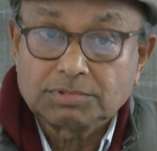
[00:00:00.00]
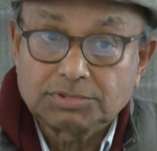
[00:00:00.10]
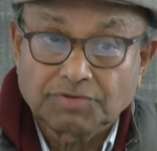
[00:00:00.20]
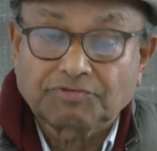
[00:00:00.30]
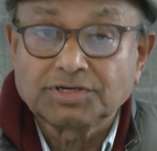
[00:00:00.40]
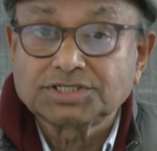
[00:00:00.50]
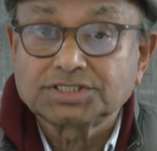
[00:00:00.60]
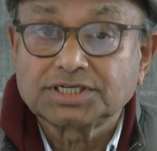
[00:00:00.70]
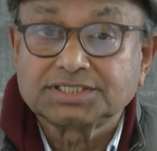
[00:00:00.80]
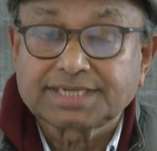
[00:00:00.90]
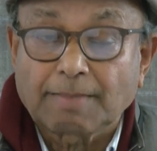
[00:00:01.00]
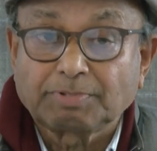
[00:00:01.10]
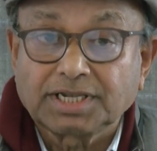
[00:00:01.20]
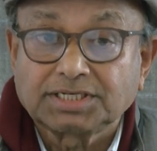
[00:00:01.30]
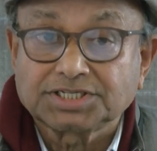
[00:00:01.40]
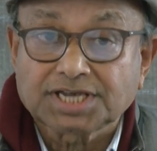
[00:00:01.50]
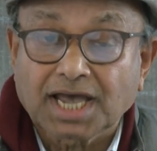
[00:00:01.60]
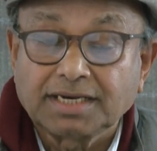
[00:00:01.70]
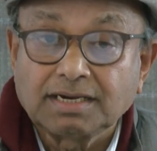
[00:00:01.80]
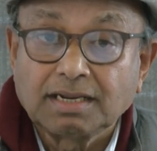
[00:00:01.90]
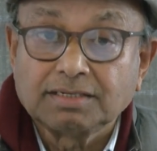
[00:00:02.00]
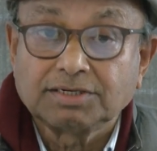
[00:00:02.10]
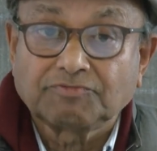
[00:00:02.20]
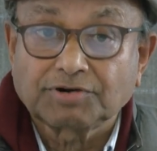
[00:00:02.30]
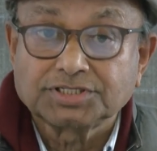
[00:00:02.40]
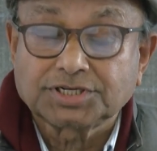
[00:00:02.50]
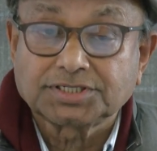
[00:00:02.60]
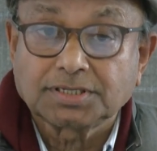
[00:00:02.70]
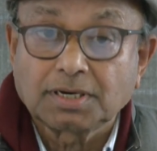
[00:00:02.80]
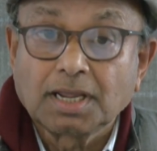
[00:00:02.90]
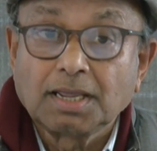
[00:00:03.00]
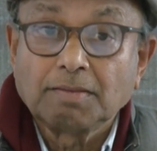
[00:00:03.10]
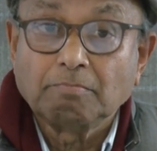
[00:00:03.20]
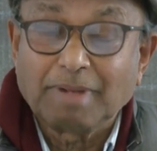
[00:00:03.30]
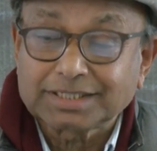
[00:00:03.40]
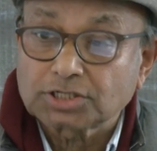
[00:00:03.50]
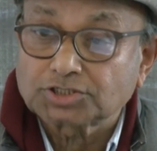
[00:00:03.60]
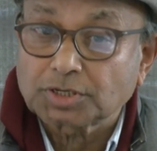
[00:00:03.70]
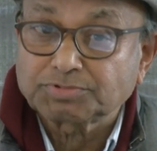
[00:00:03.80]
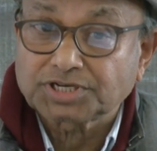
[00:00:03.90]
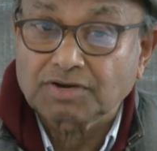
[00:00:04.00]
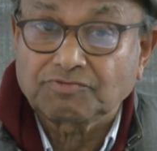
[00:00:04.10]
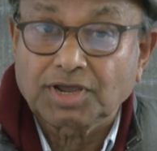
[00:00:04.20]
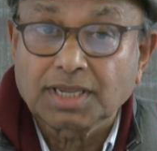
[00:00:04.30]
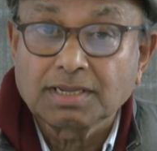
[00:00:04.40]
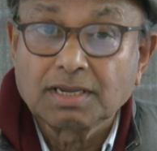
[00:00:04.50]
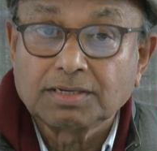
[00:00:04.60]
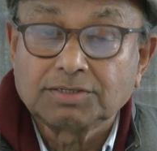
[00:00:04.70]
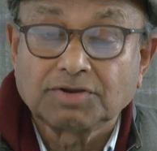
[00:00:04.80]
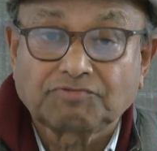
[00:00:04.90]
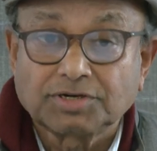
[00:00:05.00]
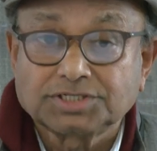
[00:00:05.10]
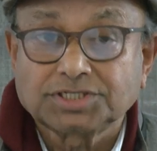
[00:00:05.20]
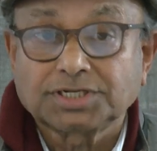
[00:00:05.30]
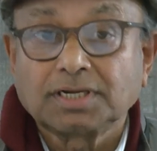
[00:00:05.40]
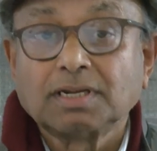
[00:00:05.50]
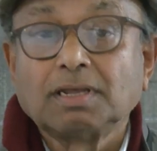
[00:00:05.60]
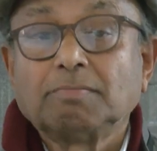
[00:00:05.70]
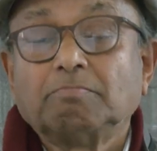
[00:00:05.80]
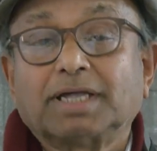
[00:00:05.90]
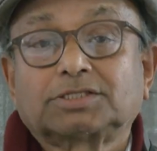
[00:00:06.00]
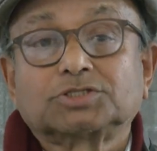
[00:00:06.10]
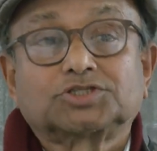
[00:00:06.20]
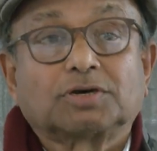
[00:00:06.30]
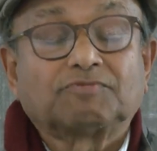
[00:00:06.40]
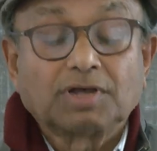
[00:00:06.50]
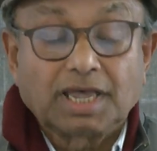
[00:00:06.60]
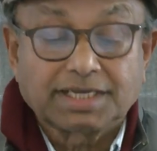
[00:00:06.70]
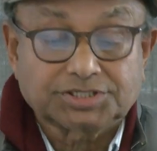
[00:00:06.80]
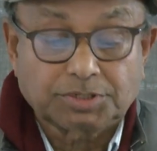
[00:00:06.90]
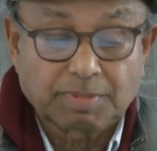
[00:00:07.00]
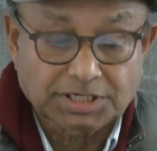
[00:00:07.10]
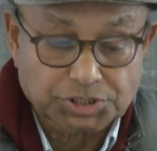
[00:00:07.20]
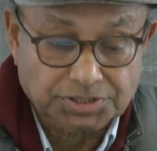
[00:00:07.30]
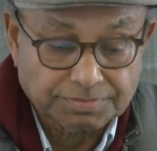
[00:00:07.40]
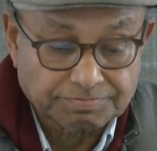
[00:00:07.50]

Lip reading: differences in sampling design, differences in methods of surveying, differences in methods of estimation.